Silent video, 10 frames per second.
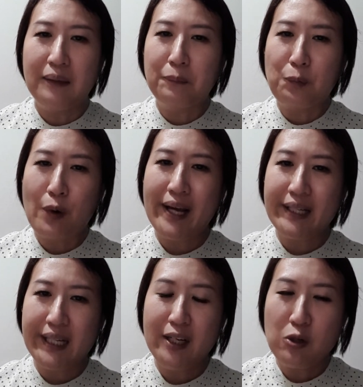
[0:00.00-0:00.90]
where
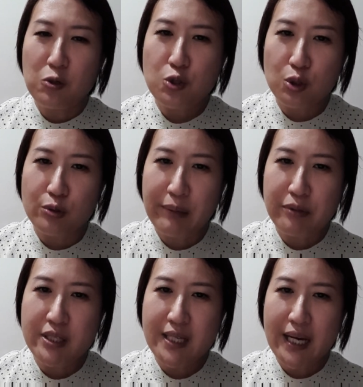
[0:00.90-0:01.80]
they also
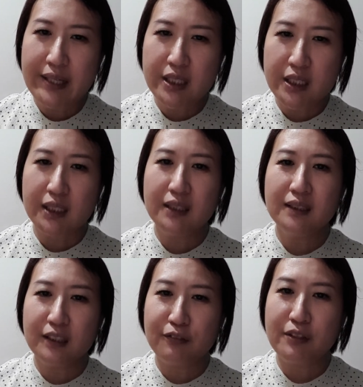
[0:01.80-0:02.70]
represent the
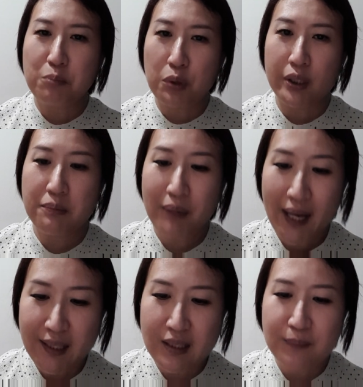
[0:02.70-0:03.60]
different body
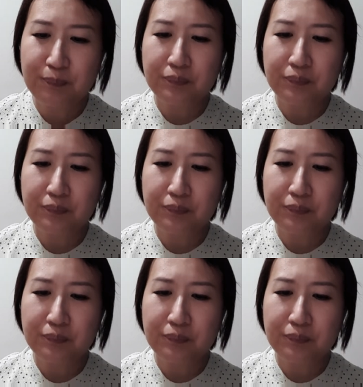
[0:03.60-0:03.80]
parts.